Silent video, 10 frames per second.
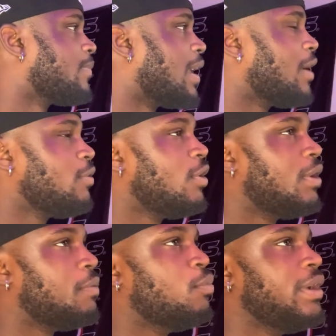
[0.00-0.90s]
I don't know
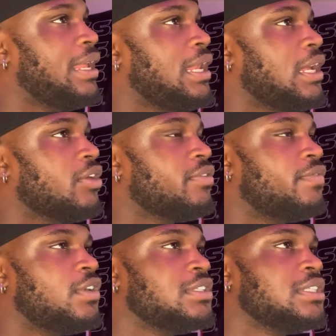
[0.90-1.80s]
how, what any other
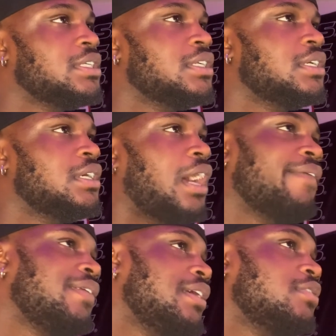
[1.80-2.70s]
version. I
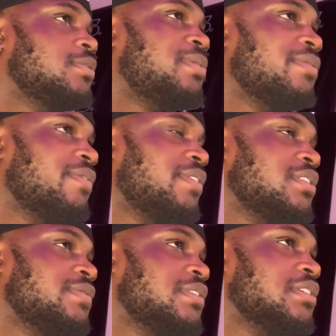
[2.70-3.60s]
feel like it was a perfect
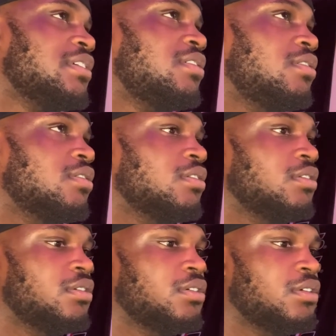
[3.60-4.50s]
version for the song.
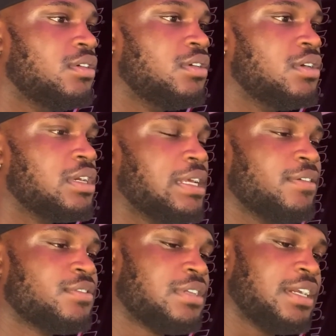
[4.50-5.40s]
I
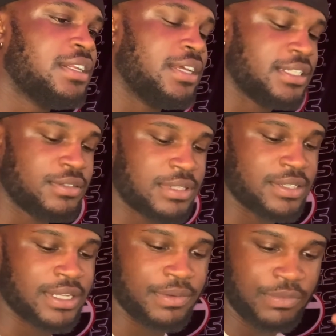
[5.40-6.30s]
was trying to like
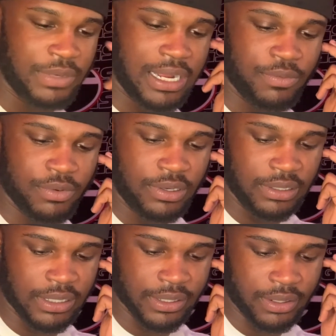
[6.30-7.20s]
sometimes I'm I wonder
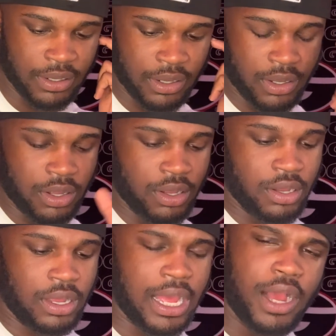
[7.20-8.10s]
like
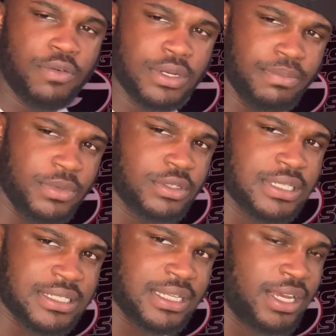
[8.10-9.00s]
how would
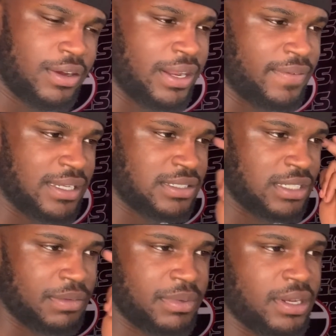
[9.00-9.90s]
music sound if I
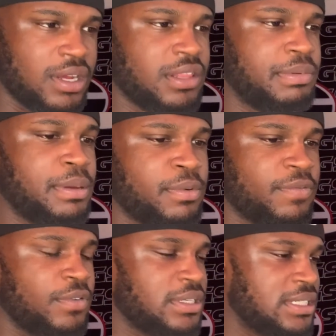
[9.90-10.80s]
subbed in other people's
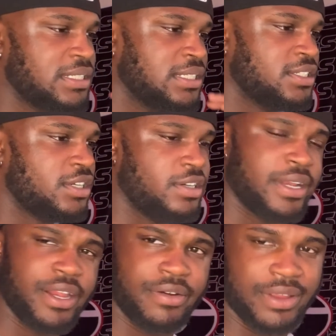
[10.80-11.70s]
voices in certain
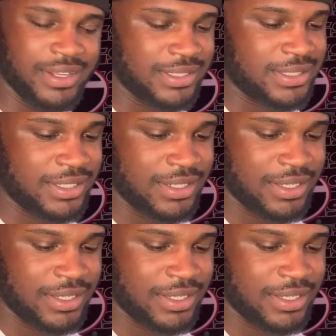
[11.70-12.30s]
areas.